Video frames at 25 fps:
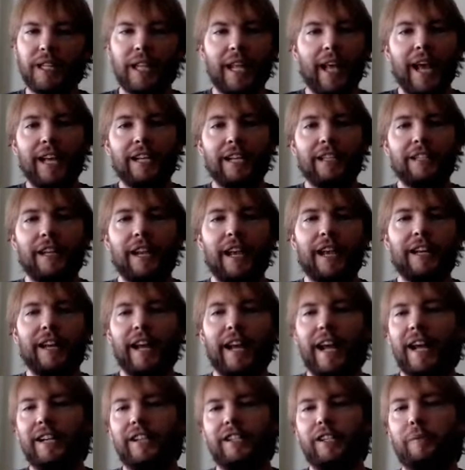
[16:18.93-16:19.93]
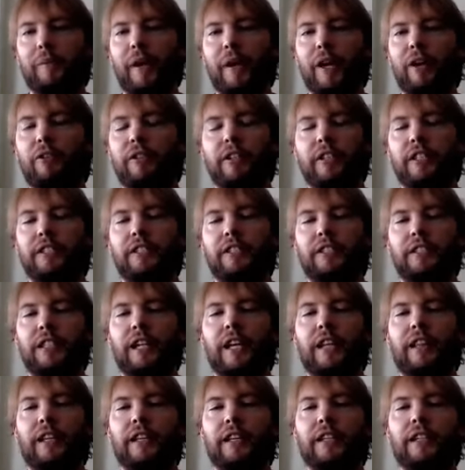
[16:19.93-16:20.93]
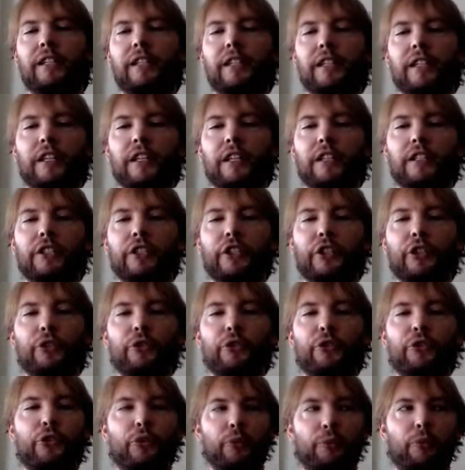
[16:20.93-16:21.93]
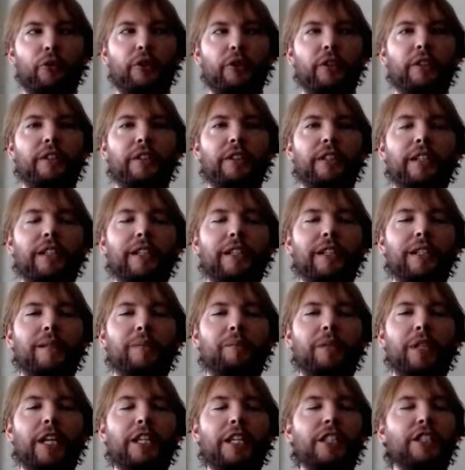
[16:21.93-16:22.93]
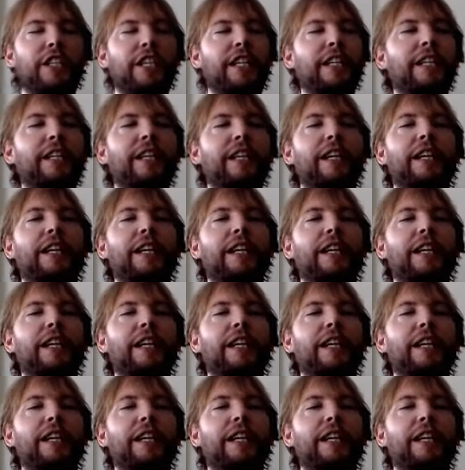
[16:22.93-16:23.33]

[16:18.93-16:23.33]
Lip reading: hashing power does nothing to support the blockchain,